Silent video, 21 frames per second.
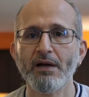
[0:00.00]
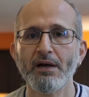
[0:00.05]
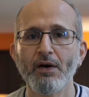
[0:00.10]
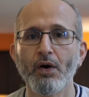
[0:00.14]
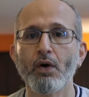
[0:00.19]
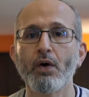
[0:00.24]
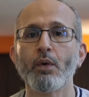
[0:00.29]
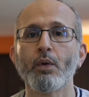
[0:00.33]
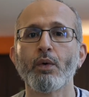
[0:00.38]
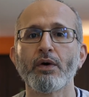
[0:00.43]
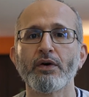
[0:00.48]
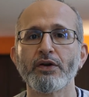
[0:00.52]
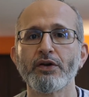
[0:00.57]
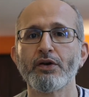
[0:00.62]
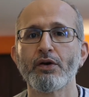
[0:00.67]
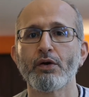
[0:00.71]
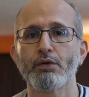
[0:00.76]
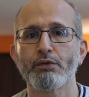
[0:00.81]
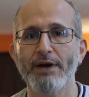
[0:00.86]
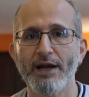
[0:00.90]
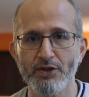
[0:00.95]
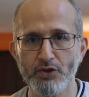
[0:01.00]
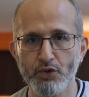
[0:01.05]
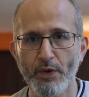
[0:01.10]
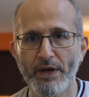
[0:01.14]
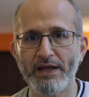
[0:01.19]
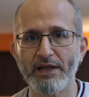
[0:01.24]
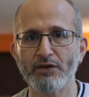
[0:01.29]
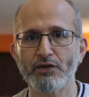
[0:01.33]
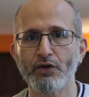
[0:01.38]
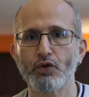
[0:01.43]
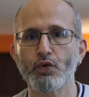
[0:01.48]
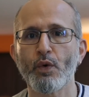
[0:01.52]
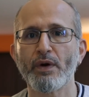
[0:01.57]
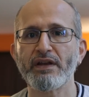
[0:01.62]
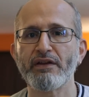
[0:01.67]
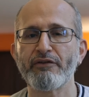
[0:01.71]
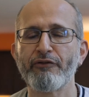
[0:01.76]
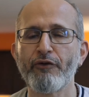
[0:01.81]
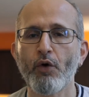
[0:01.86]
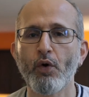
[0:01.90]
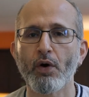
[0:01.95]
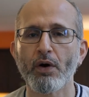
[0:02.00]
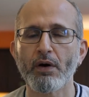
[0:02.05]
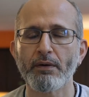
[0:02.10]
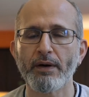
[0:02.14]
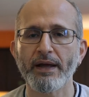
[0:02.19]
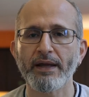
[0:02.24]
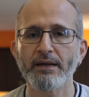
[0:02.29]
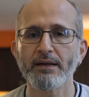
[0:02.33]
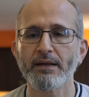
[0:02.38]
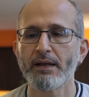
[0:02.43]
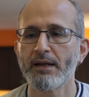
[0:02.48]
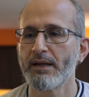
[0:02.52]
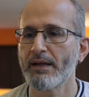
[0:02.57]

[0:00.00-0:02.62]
or were, you know, graduating to 24, right?